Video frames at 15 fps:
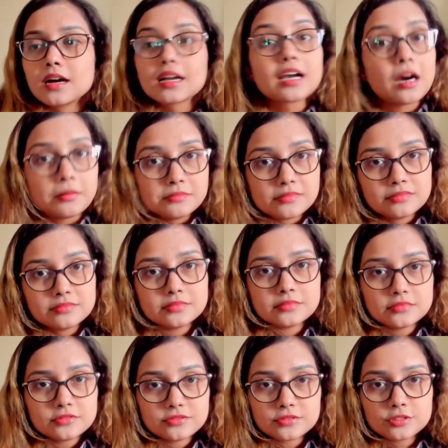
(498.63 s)
come,
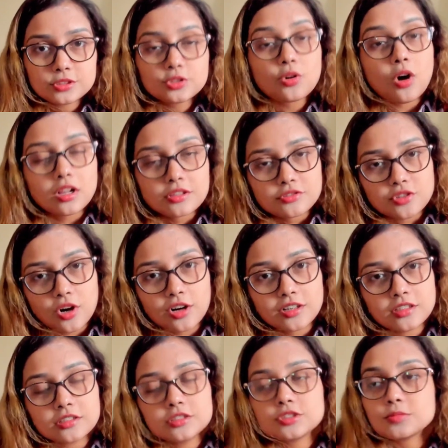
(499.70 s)
to call the dog.
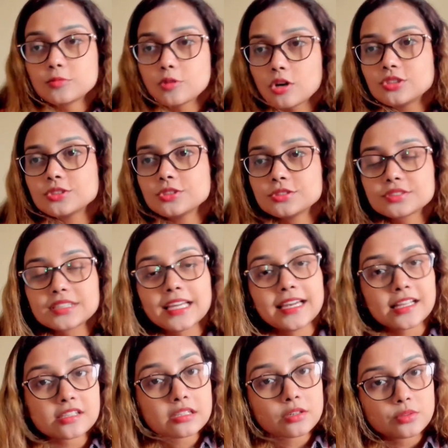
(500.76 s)
Tomorrow you say,
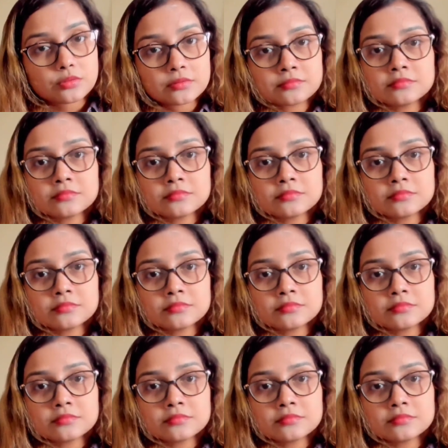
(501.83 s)
let's go.